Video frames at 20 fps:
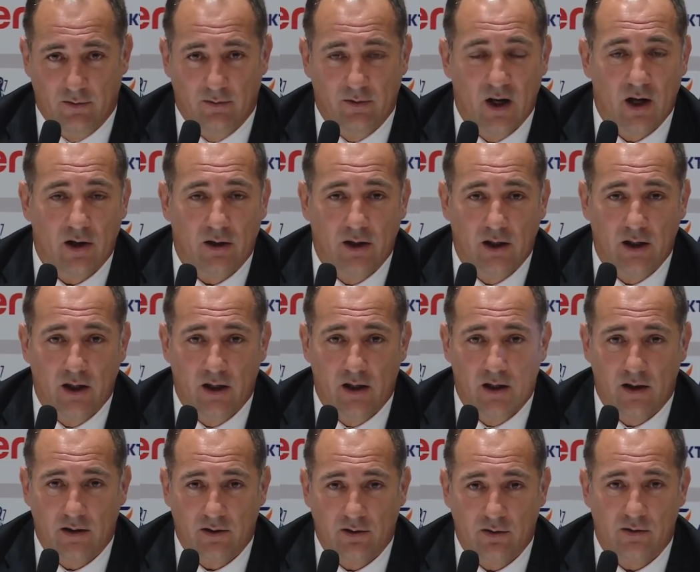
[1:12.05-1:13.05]
we are
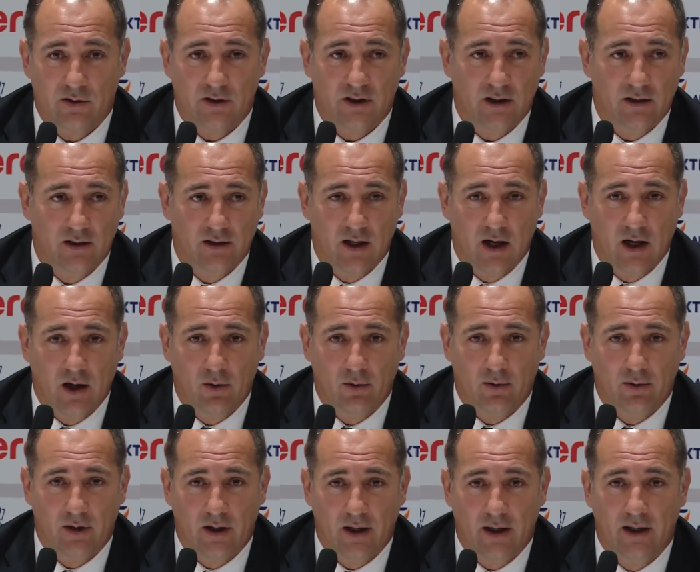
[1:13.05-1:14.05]
here to sit
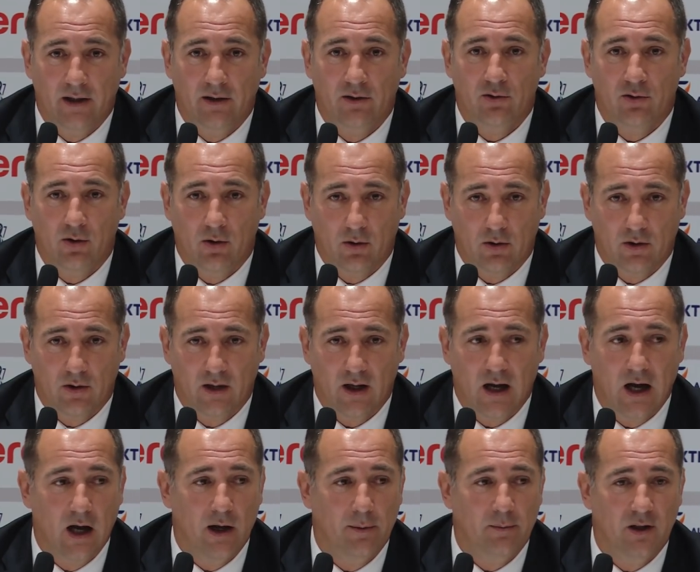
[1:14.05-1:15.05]
down and
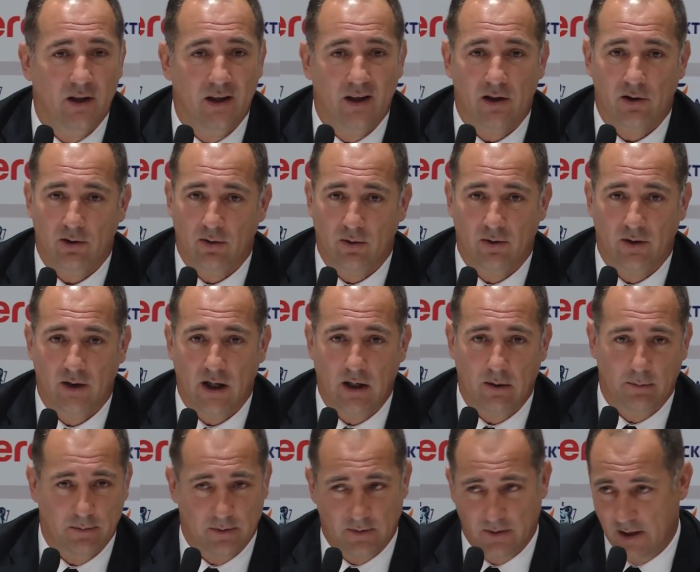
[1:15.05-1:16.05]
talk. I'm here to
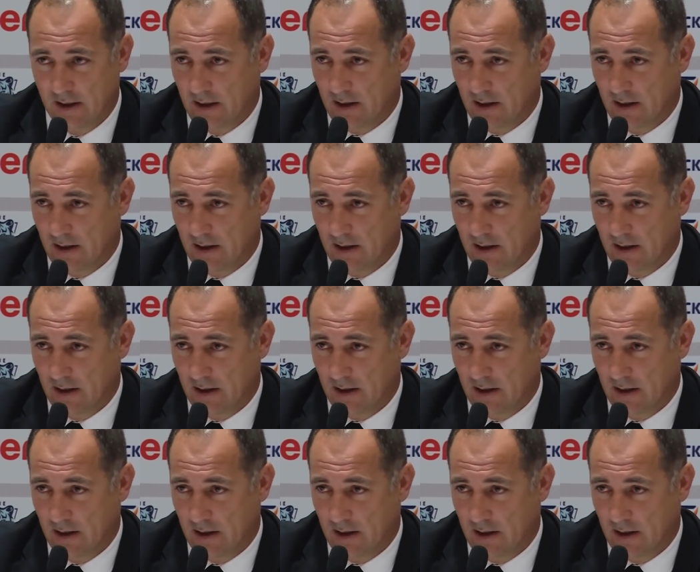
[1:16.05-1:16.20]
help.